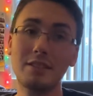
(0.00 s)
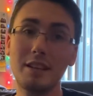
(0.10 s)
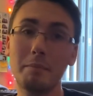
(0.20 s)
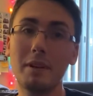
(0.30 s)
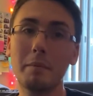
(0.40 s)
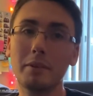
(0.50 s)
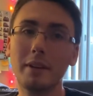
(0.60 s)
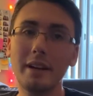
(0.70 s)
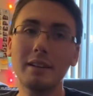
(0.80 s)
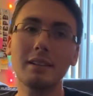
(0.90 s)
Tip
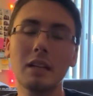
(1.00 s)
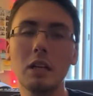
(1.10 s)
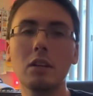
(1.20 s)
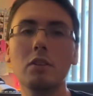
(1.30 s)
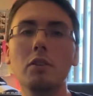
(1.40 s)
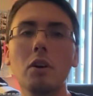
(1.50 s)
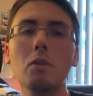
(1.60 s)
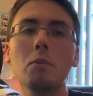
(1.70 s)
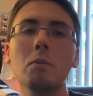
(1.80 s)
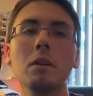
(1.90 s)
number 8,
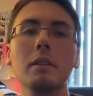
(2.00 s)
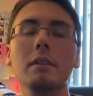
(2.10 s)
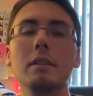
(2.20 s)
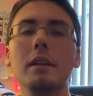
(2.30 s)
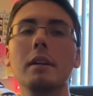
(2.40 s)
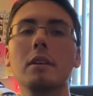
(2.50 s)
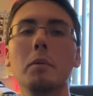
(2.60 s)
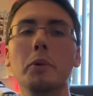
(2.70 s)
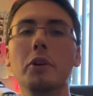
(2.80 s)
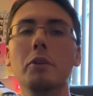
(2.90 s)
know the
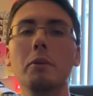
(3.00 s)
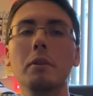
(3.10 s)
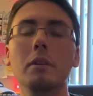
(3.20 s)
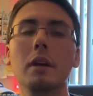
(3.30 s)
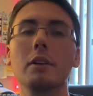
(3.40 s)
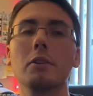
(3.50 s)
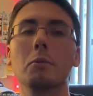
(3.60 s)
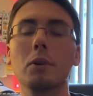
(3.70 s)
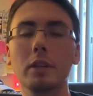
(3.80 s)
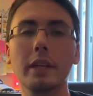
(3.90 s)
DAW that
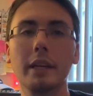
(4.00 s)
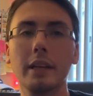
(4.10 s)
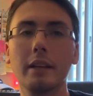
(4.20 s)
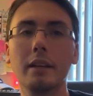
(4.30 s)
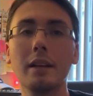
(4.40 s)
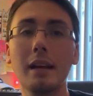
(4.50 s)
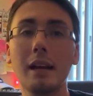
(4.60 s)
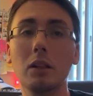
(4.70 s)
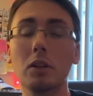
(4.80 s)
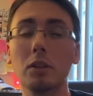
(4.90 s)
you're working in.
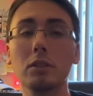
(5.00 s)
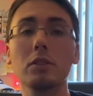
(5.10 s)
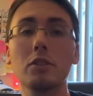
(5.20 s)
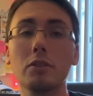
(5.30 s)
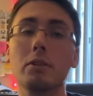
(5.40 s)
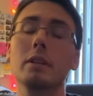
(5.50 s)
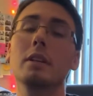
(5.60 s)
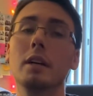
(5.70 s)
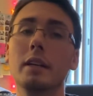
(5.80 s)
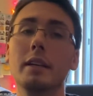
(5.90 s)
Learn the
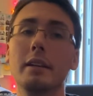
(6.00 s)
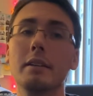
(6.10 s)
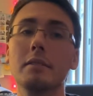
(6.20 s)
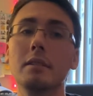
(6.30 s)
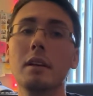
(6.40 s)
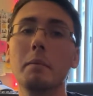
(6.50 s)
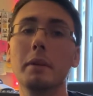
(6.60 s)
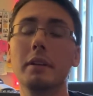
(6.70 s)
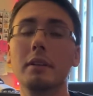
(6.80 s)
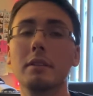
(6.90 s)
shortcut keys,
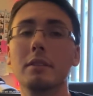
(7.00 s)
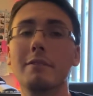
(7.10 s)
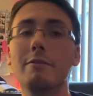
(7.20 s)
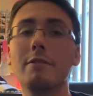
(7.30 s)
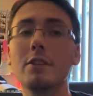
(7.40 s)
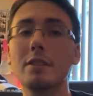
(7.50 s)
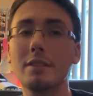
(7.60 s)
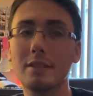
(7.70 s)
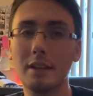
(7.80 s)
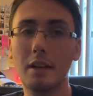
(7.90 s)
because
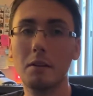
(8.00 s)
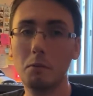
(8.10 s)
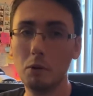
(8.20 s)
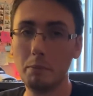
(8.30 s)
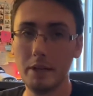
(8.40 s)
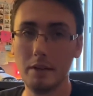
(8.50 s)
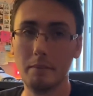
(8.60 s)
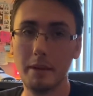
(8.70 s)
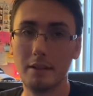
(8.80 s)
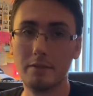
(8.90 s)
efficiency will be
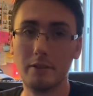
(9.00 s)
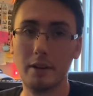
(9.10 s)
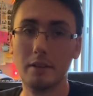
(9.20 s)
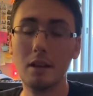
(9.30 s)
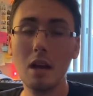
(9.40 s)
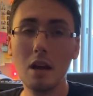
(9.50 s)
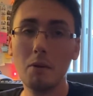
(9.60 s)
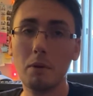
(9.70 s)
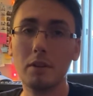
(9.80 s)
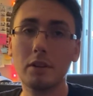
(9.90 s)
your best friend.
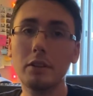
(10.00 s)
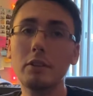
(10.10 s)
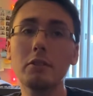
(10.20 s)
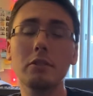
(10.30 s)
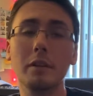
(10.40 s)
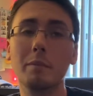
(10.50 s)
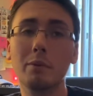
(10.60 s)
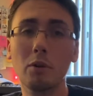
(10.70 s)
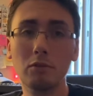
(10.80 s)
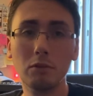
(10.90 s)
Whether you're using
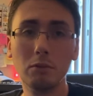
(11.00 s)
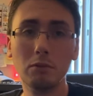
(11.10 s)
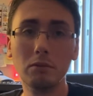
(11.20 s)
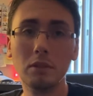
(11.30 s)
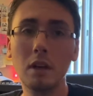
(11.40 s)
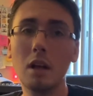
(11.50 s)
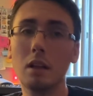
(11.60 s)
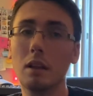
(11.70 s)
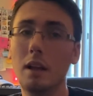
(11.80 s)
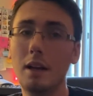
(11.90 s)
Pro Tools,
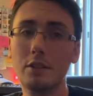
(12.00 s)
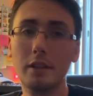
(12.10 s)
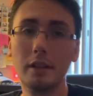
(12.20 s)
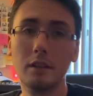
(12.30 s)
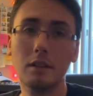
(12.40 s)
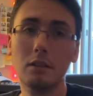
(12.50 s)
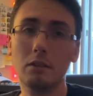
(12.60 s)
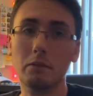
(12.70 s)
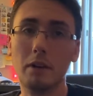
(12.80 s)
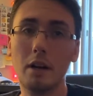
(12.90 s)
Logic,
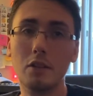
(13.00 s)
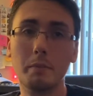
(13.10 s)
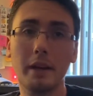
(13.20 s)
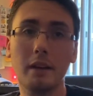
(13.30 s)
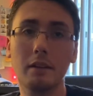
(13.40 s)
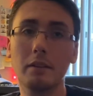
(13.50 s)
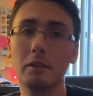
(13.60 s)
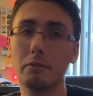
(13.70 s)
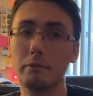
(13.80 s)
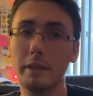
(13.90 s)
GarageBand,
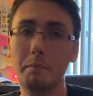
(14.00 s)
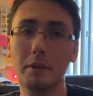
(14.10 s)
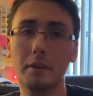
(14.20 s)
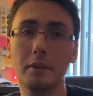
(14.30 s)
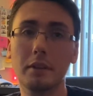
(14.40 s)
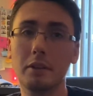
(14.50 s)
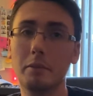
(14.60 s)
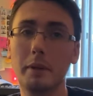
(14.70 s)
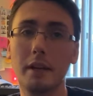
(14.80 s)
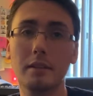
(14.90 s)
Reaper,
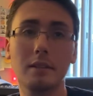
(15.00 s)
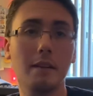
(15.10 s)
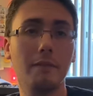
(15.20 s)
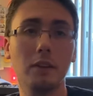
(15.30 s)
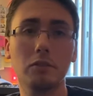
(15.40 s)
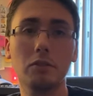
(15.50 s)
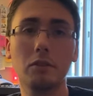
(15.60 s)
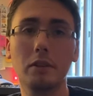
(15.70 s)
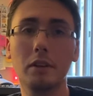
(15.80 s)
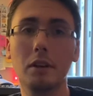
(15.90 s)
Cubase, FL
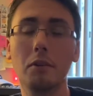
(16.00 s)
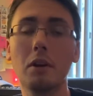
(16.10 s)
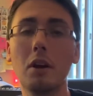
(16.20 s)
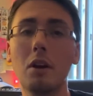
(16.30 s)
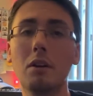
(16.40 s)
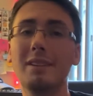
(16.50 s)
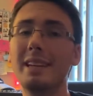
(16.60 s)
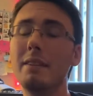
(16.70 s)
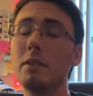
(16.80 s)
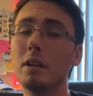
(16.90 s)
Studio,
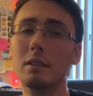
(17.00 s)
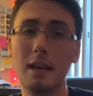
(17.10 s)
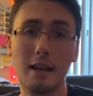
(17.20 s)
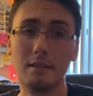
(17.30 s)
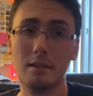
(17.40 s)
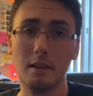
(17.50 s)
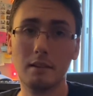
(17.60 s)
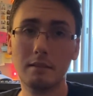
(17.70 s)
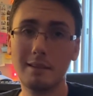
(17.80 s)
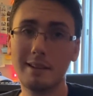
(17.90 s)
even Audacity.